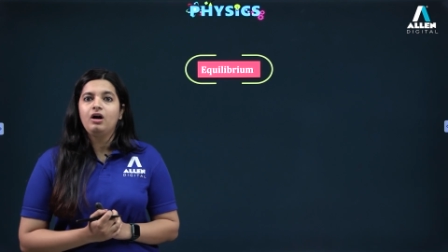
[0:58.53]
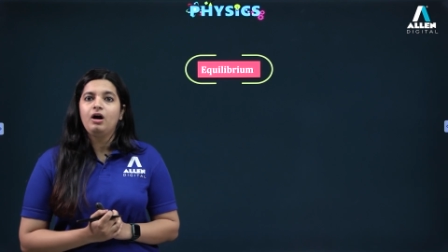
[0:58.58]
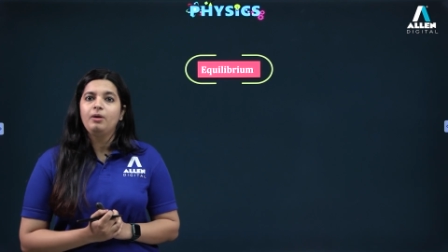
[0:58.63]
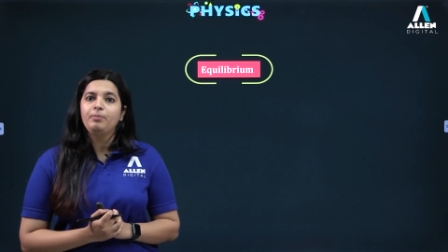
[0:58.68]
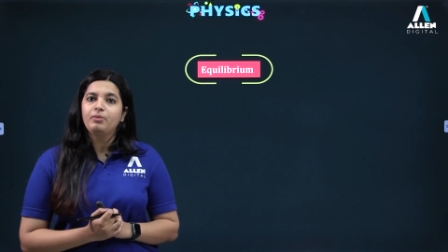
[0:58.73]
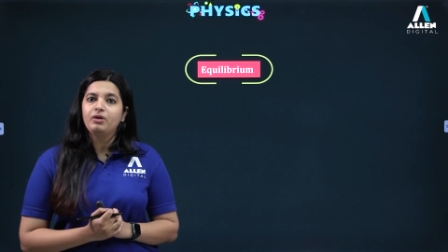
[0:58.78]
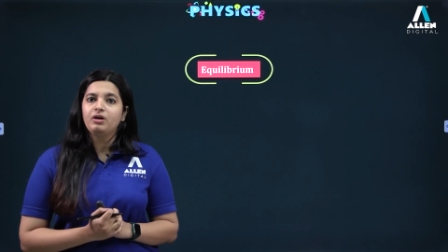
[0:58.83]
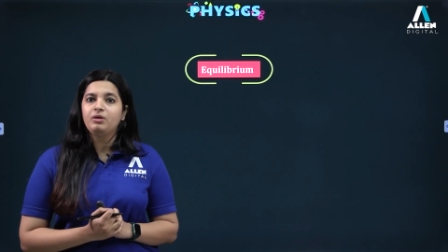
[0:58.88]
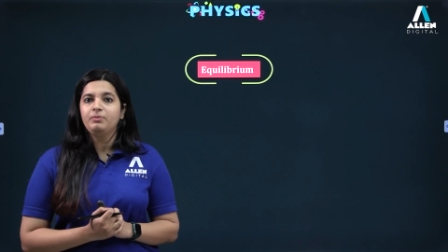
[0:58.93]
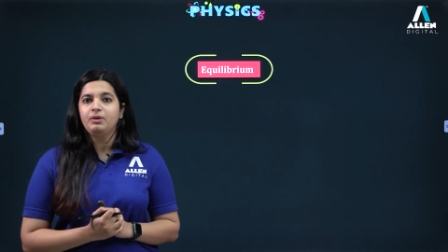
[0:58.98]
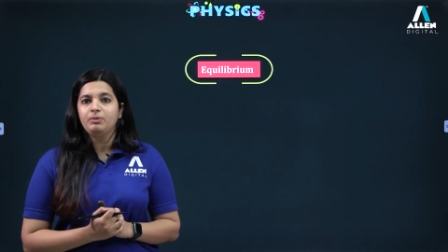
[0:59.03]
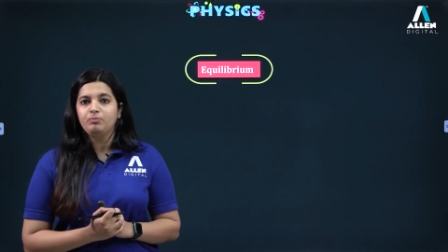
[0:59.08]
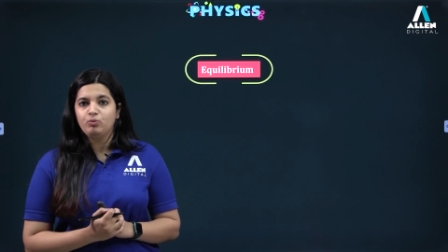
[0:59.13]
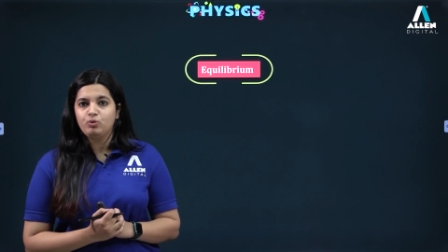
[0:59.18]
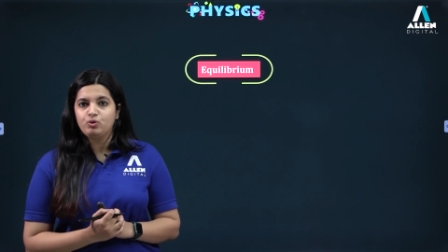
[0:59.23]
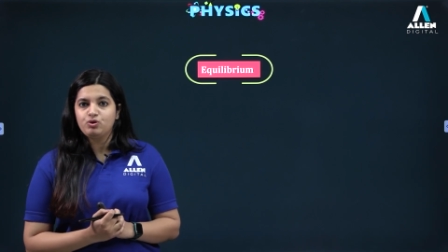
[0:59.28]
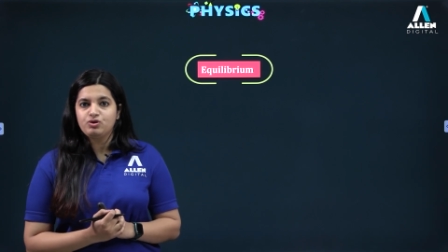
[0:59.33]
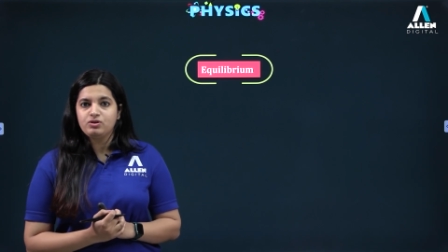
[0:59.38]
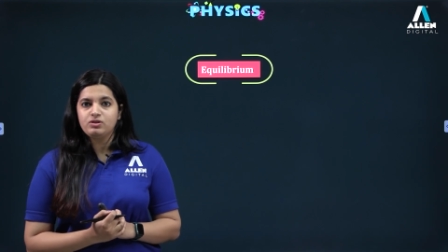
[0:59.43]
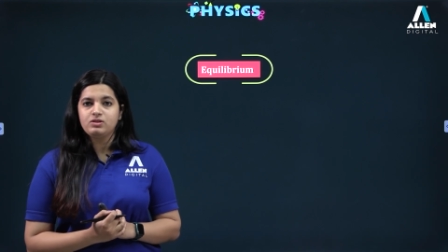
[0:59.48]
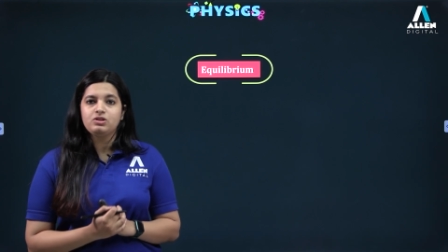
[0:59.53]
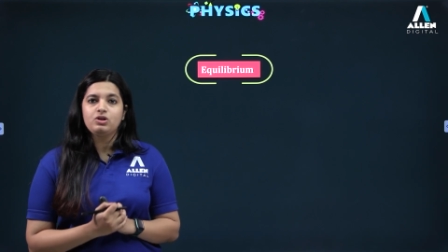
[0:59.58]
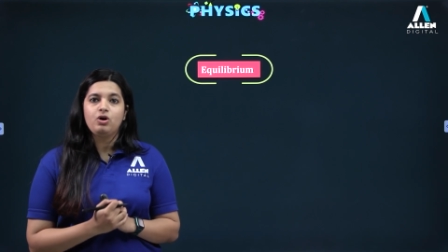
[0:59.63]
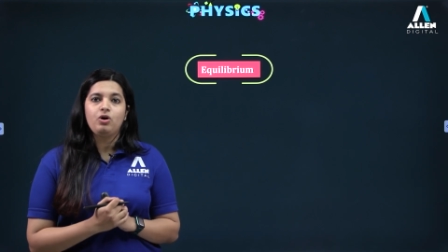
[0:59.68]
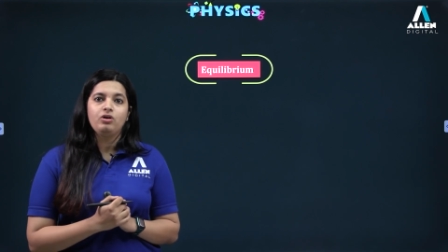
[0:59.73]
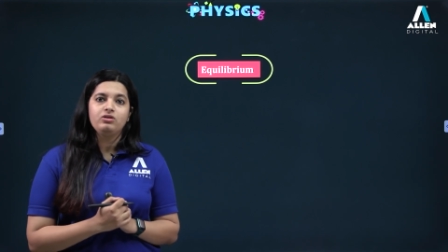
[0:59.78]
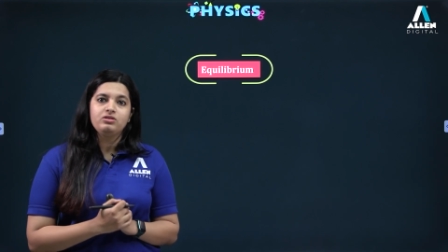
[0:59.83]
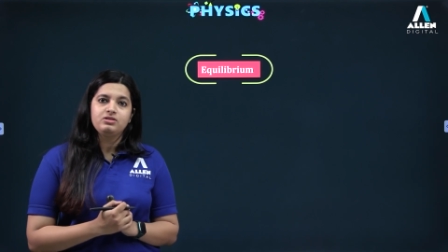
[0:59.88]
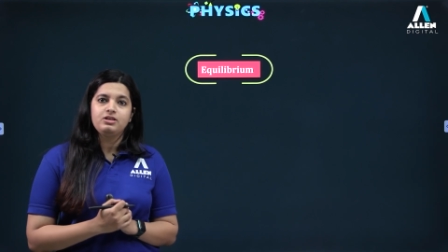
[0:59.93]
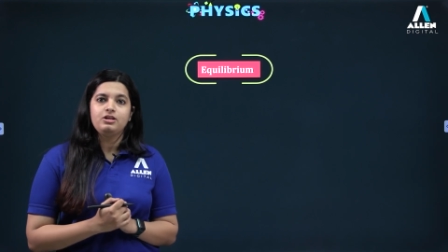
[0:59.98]
upcoming motions
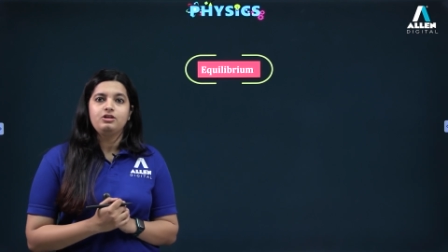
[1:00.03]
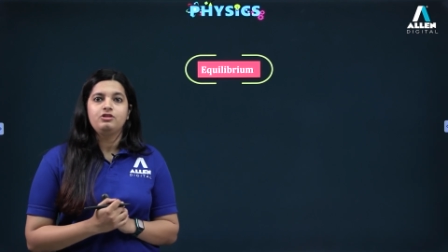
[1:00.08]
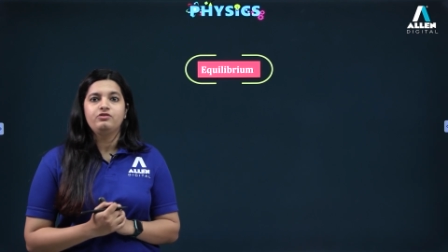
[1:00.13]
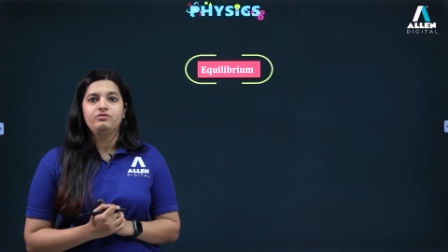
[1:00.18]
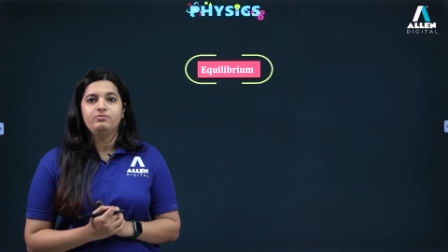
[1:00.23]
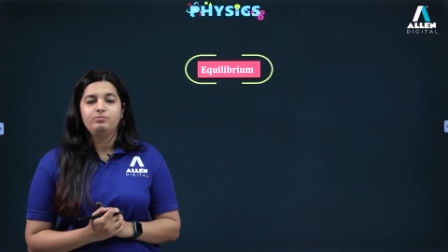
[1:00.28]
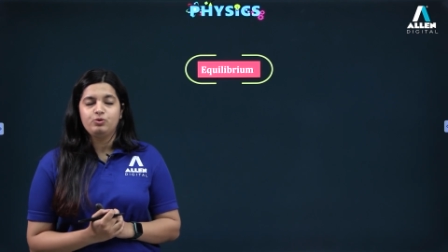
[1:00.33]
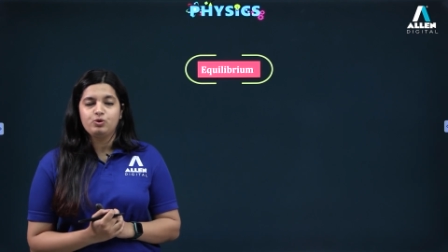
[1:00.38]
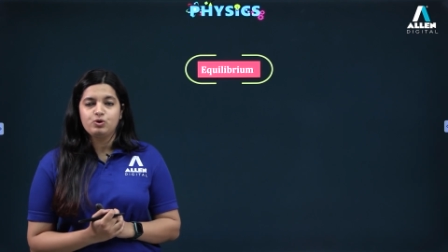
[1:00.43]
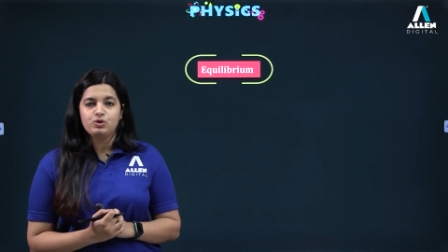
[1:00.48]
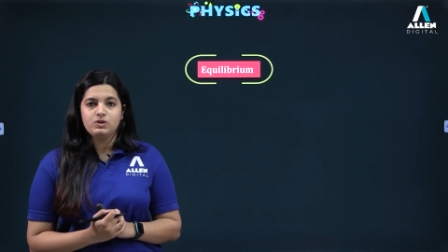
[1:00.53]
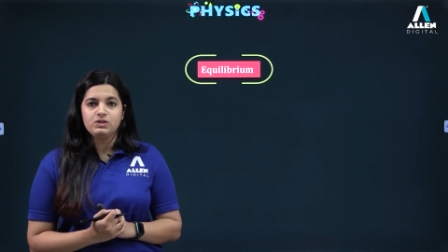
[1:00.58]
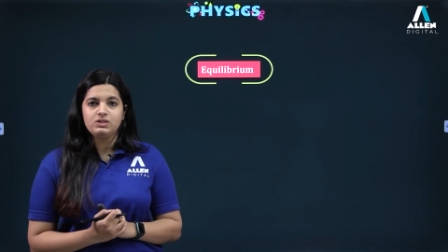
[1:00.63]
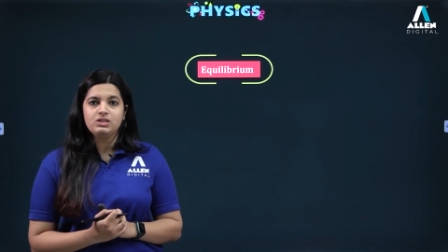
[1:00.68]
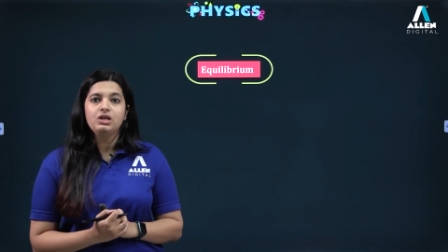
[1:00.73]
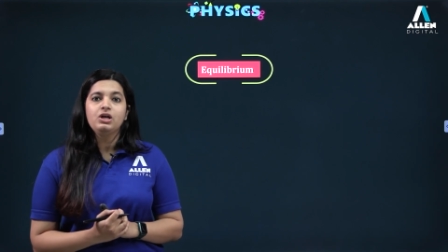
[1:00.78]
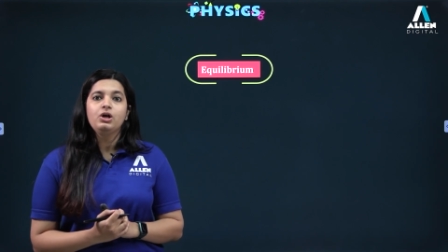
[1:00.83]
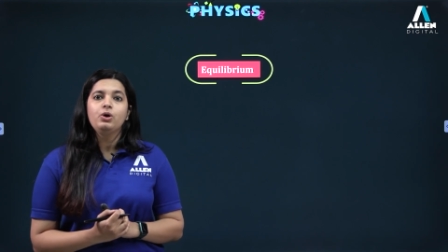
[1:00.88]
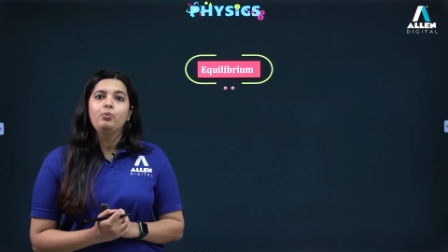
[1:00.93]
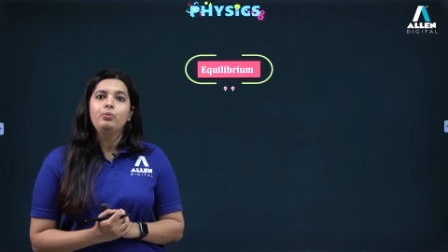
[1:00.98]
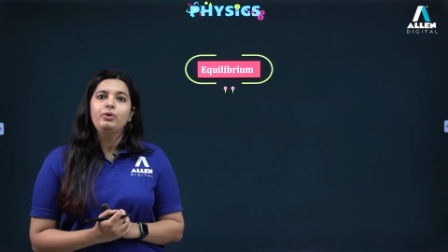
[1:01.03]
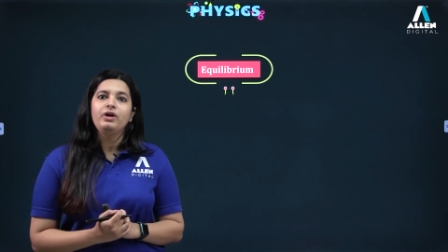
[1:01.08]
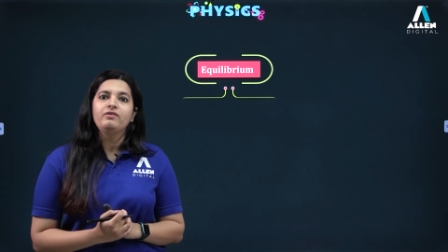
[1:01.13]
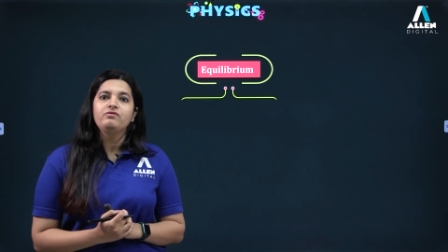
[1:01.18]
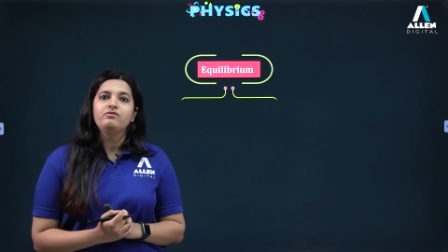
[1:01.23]
or state of motions, we